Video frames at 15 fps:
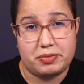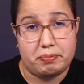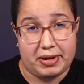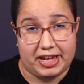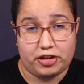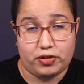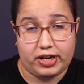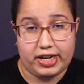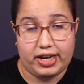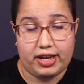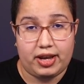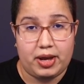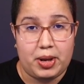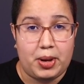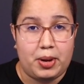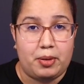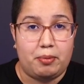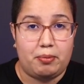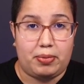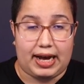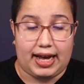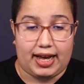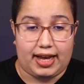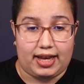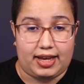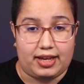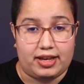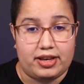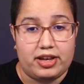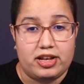manually
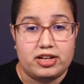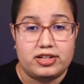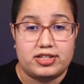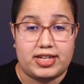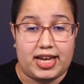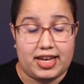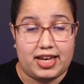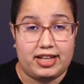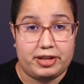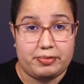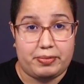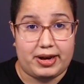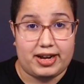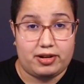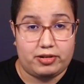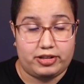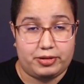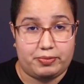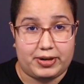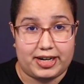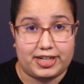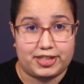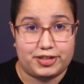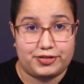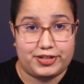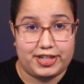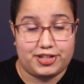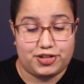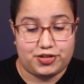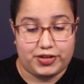by taking the part, the part of
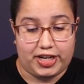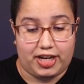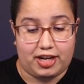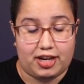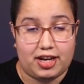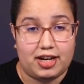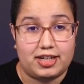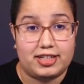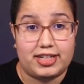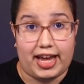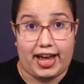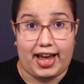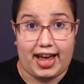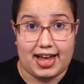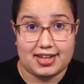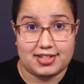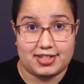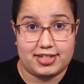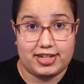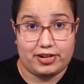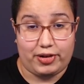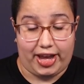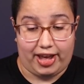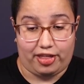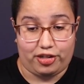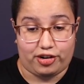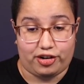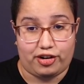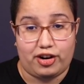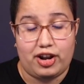the string that has the
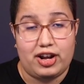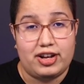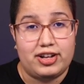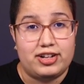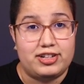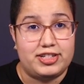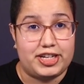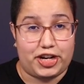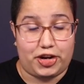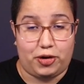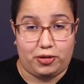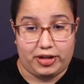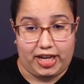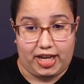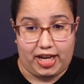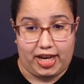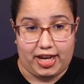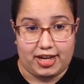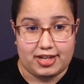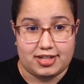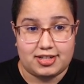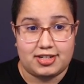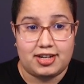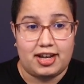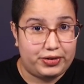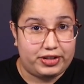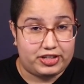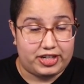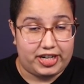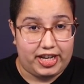header, decoding it,
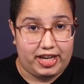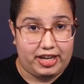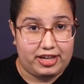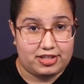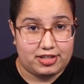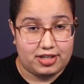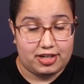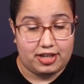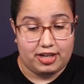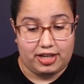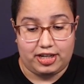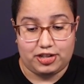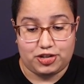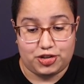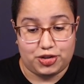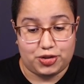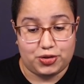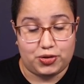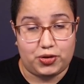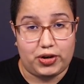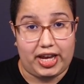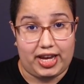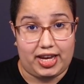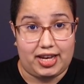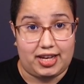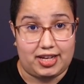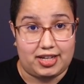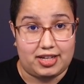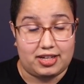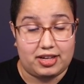turning it into
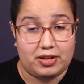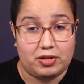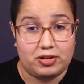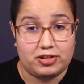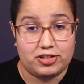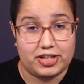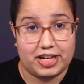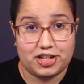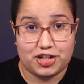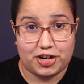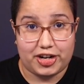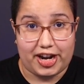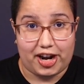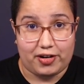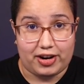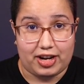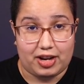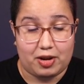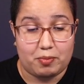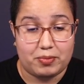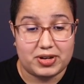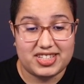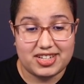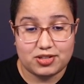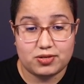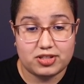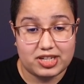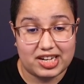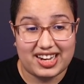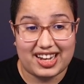a dictionary, but this would
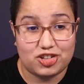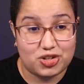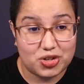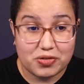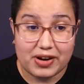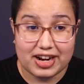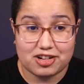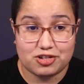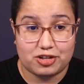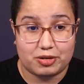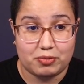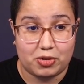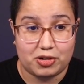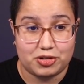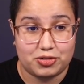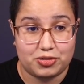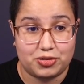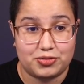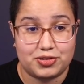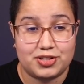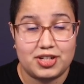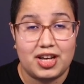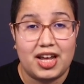take two extra modules